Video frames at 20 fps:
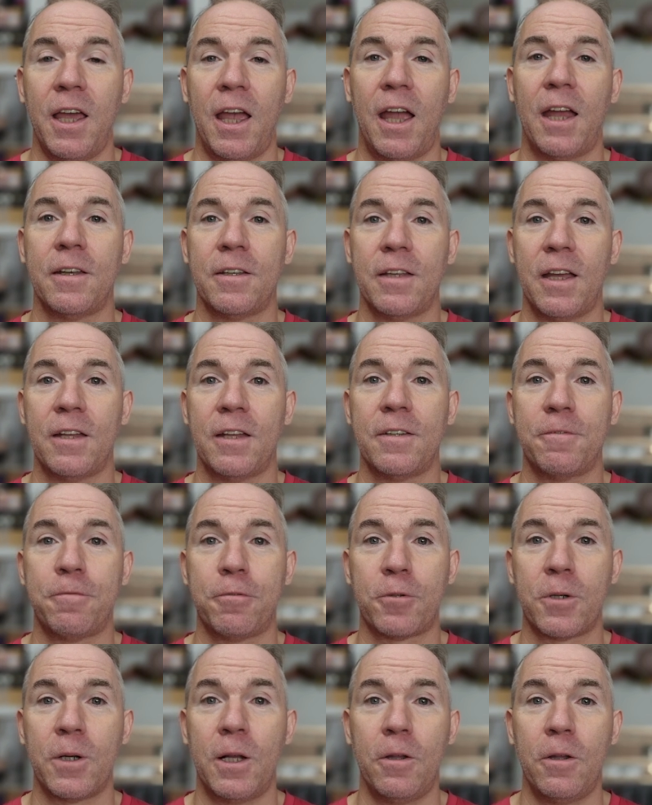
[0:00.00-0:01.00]
and
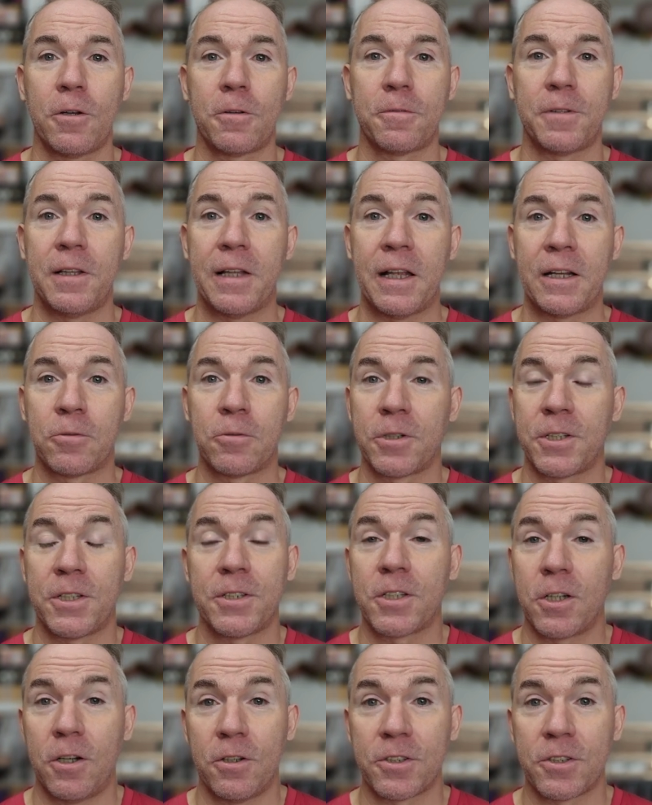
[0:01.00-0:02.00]
for a lot of the landlords
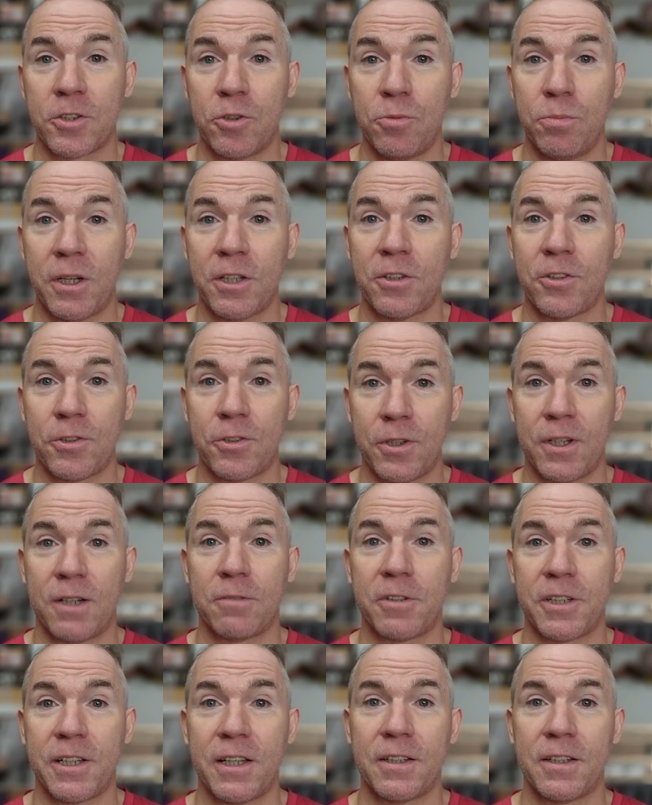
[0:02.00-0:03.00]
it costs too much to
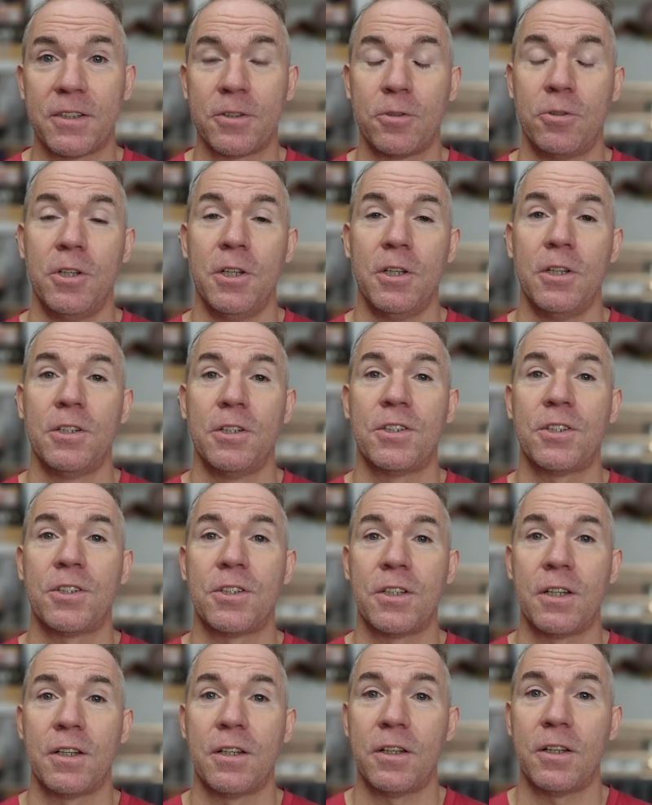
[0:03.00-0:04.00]
cover that. So
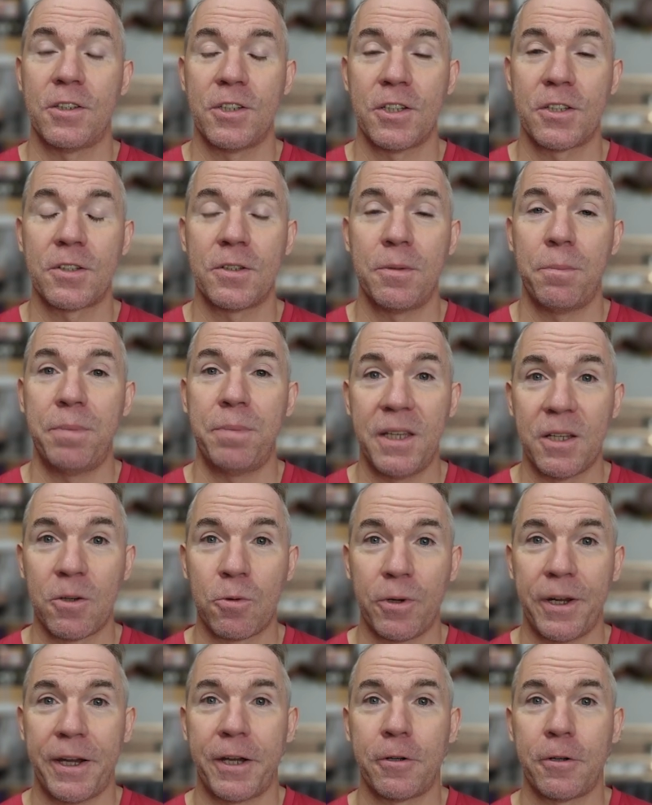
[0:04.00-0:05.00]
just be
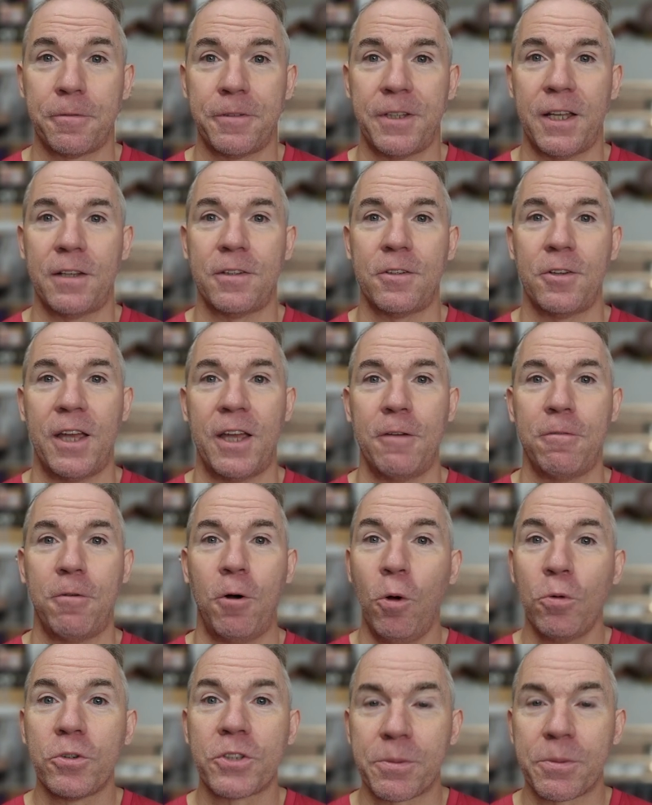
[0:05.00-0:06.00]
aware of that. You have
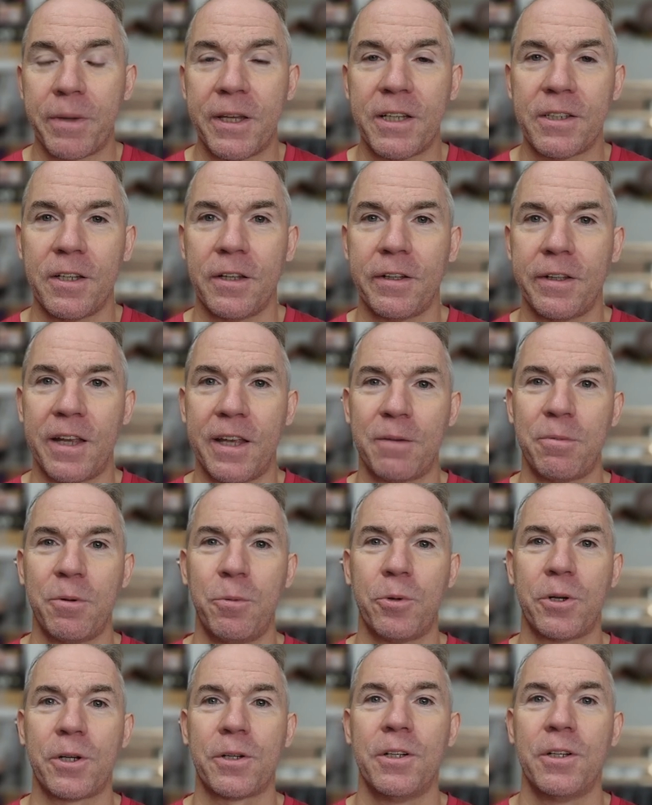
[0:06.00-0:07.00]
holes basically
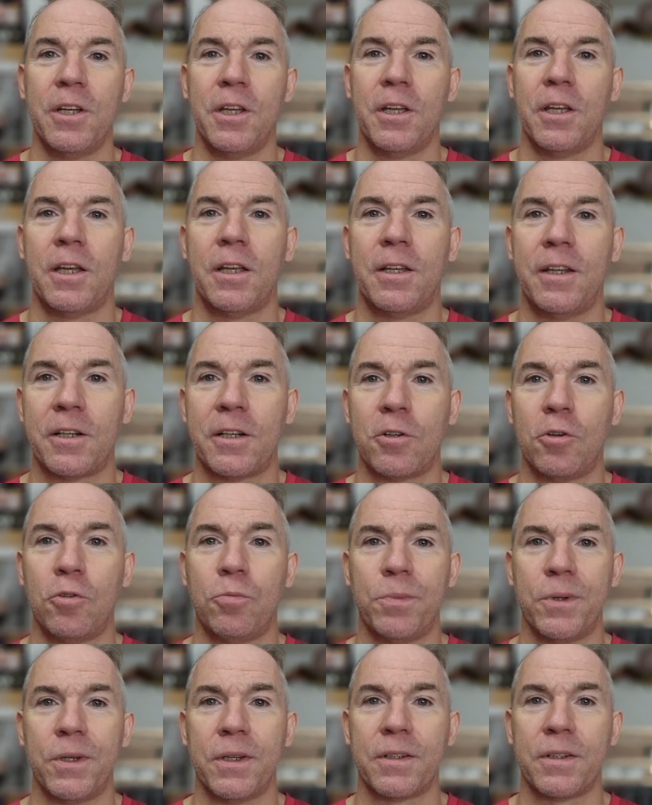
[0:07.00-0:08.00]
everywhere and air
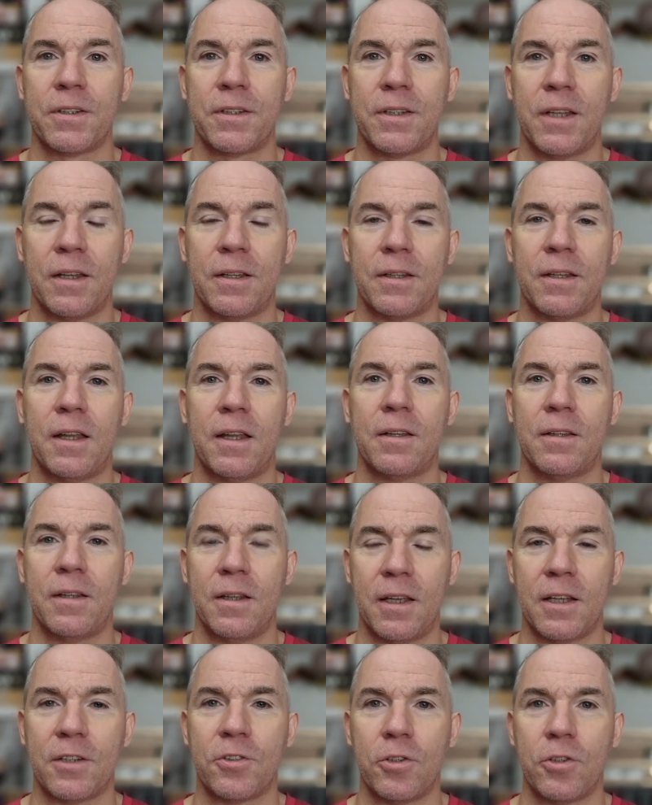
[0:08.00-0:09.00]
openings that
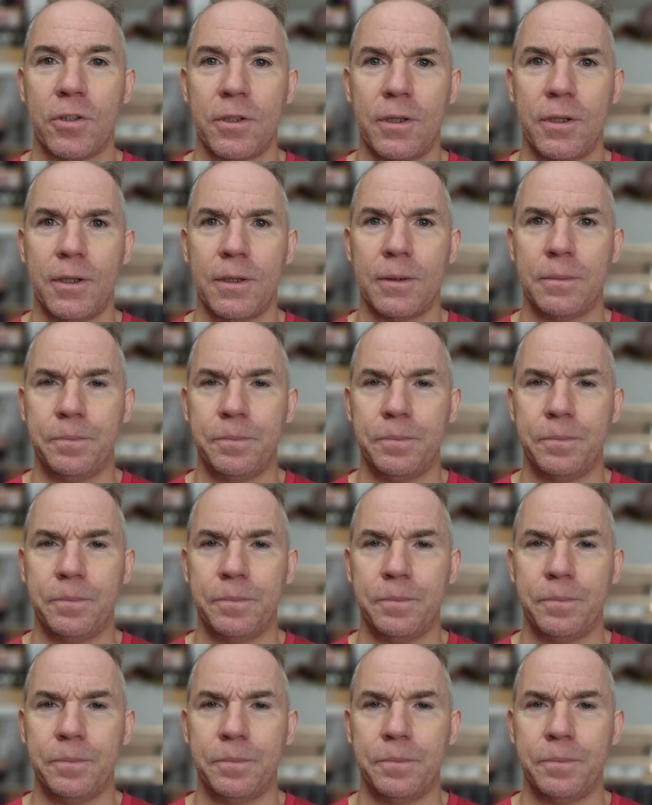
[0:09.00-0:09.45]
actually